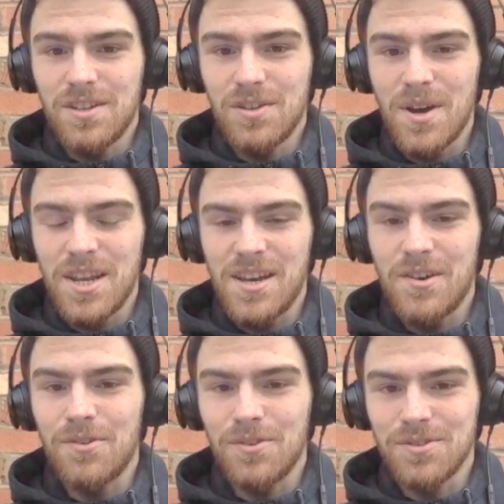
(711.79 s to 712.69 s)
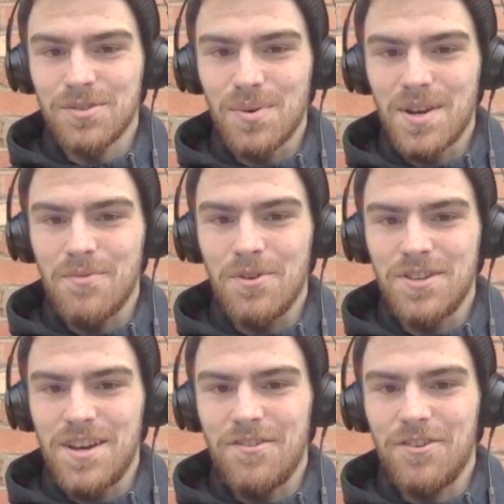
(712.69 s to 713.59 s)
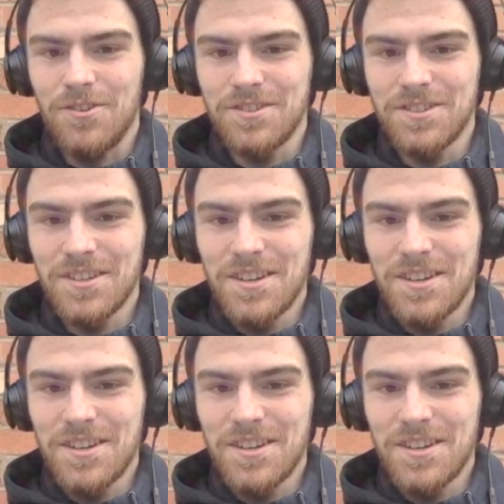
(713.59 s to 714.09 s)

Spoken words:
20-year-olds, 21-year-olds